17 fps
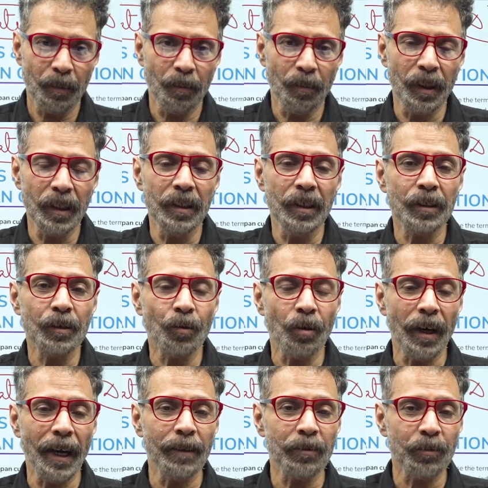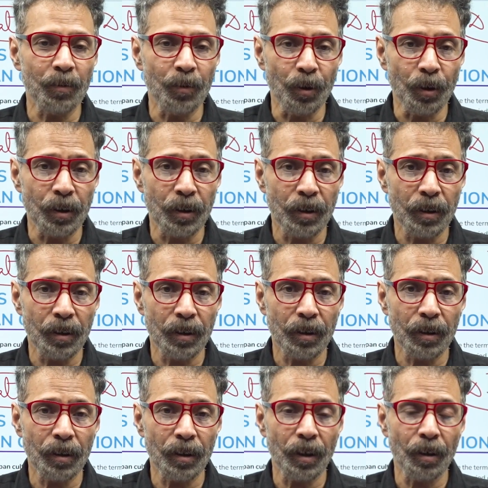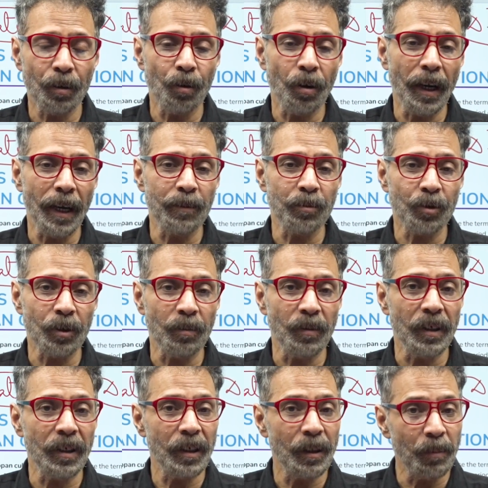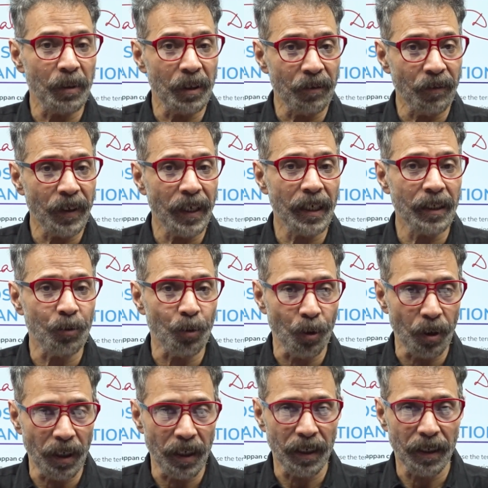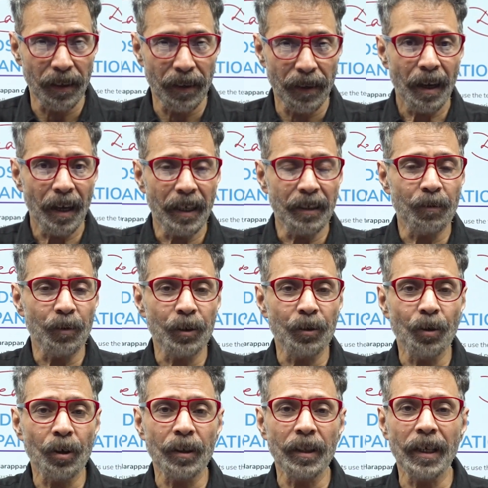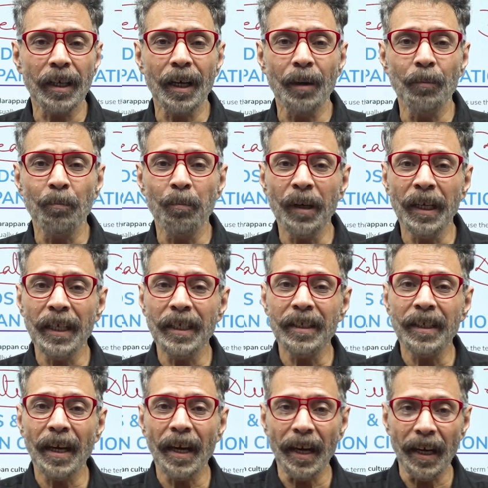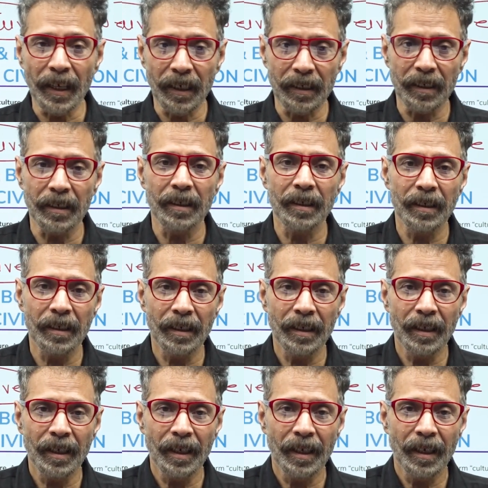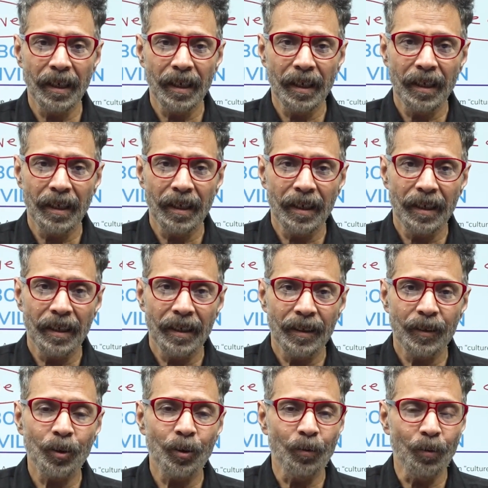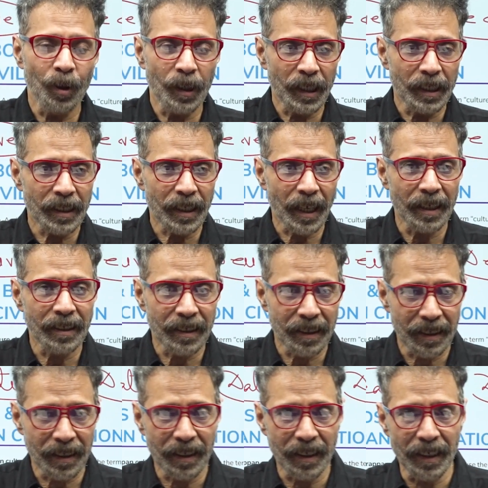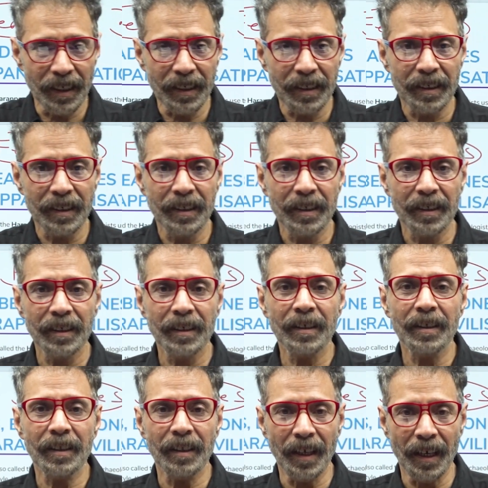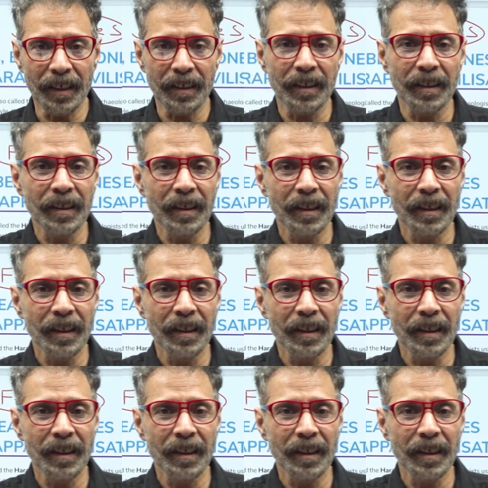But this collapse was the collapse of the urban phase only. It was not the complete end. So what is considered is that